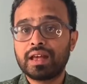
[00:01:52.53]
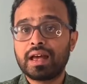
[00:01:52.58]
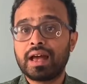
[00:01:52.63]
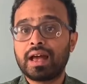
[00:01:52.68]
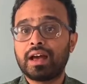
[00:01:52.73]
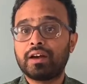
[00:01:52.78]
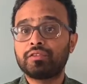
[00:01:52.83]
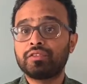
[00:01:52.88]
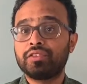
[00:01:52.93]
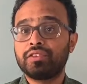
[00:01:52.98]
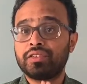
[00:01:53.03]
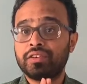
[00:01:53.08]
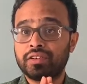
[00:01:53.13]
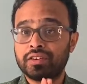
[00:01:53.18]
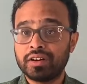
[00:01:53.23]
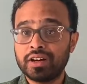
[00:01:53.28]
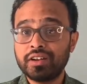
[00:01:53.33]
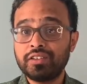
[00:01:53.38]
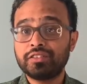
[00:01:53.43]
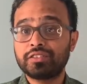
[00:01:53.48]
have
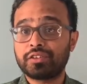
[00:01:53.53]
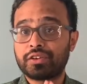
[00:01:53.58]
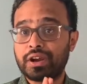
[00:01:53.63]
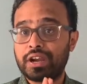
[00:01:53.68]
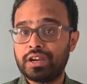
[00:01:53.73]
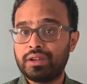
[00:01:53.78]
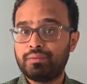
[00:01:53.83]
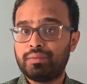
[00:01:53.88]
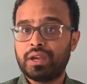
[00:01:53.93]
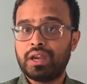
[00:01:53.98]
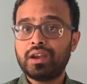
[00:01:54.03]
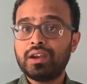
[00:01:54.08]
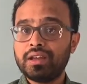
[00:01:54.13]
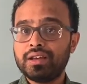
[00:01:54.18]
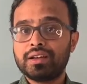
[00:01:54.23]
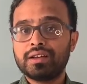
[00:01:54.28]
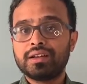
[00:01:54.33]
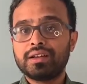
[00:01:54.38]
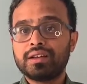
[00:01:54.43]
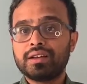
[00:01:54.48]
shirts ready-made.